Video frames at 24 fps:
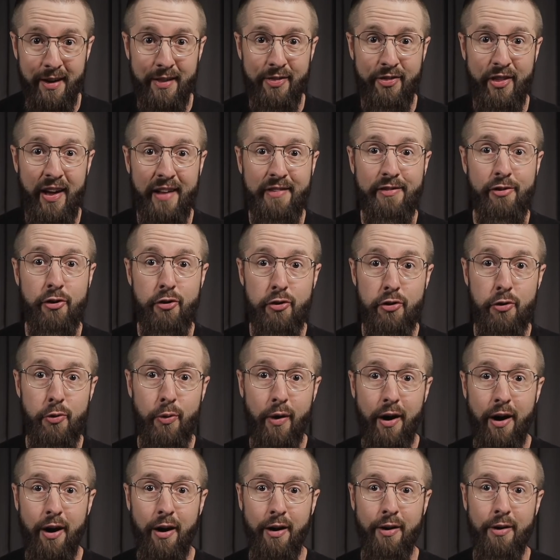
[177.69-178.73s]
That's who you
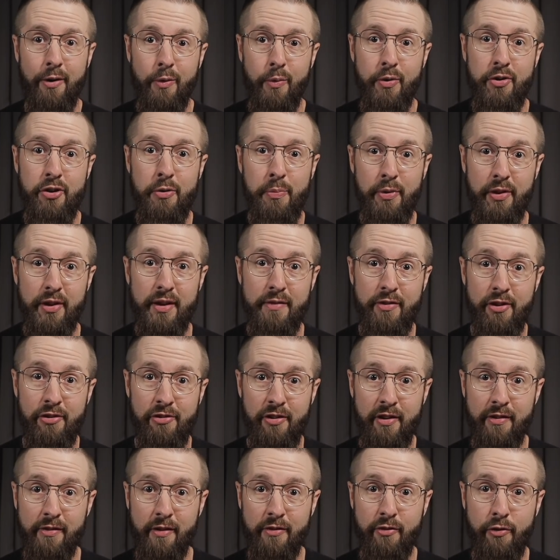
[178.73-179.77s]
are when you believe in
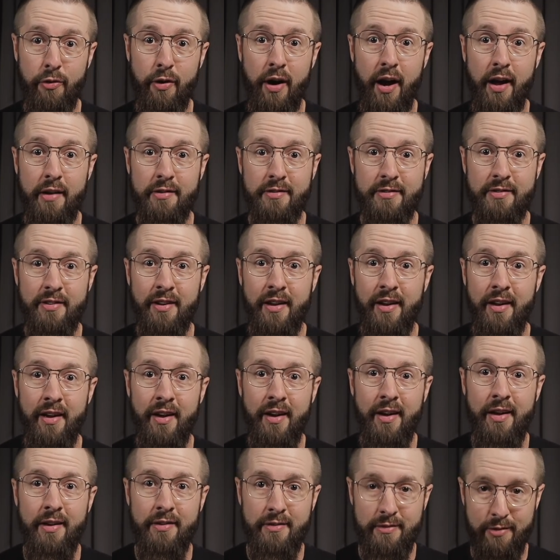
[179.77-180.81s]
Jesus Christ.
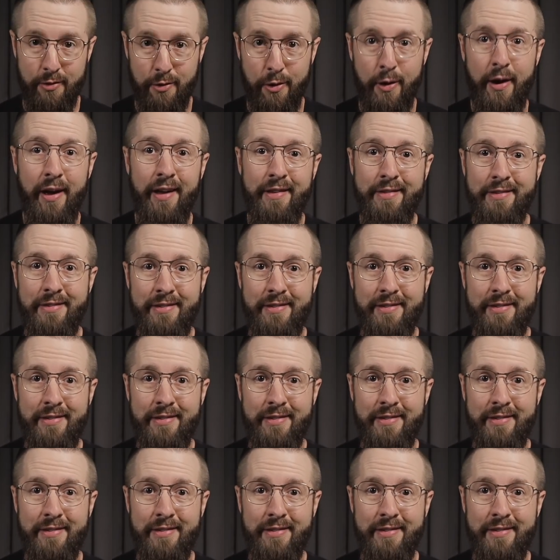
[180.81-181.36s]
So go ahead and